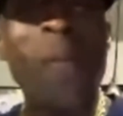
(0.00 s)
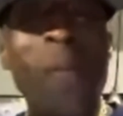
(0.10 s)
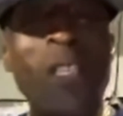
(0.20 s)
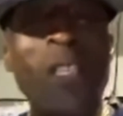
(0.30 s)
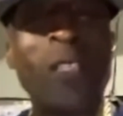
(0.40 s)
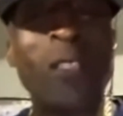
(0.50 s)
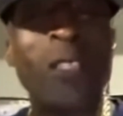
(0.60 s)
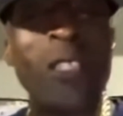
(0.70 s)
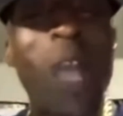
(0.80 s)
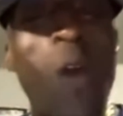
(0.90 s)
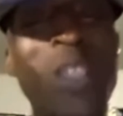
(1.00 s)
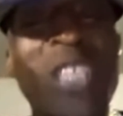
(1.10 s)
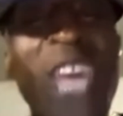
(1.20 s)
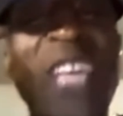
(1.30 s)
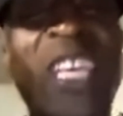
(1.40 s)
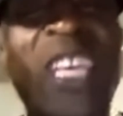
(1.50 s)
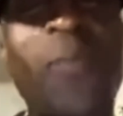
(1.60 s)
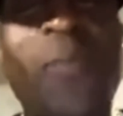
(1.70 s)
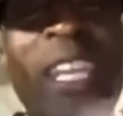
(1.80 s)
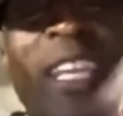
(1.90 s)
Uh, long as they can keep
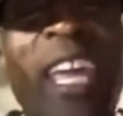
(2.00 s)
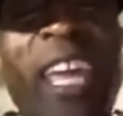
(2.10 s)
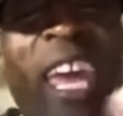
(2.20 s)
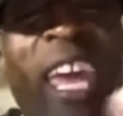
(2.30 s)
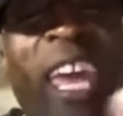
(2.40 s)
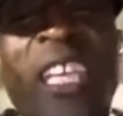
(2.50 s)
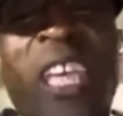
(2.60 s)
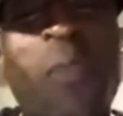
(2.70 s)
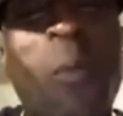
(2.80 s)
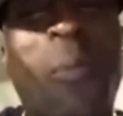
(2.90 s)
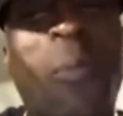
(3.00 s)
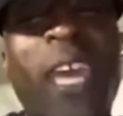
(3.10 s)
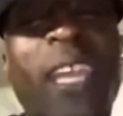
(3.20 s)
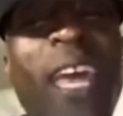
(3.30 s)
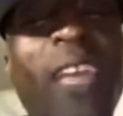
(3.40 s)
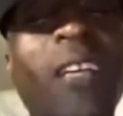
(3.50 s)
that in their head and keep them playing like